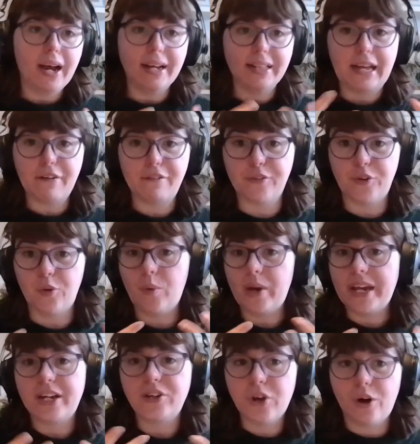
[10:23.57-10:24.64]
And therefore,
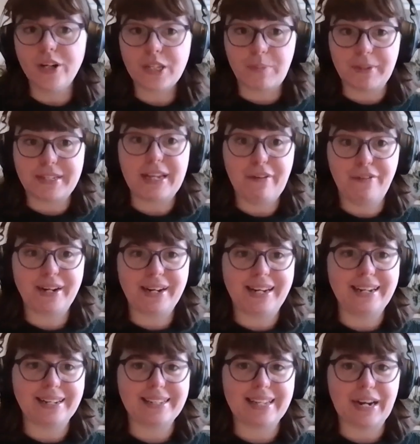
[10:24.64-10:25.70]
we are not
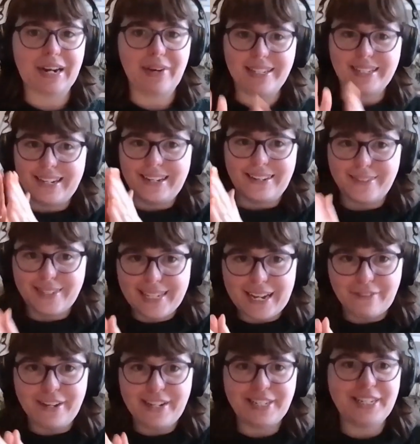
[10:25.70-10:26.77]
specifically accelerating
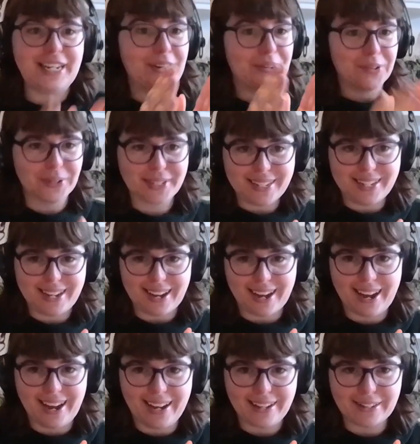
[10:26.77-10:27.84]
TFHE or
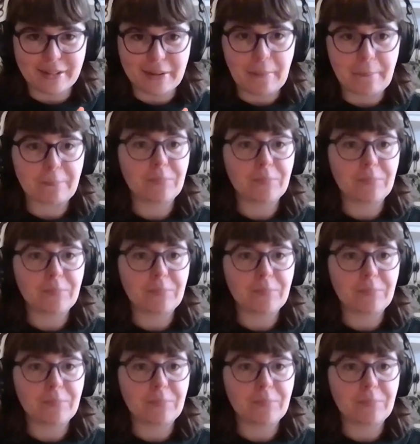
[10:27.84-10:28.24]
CKKS.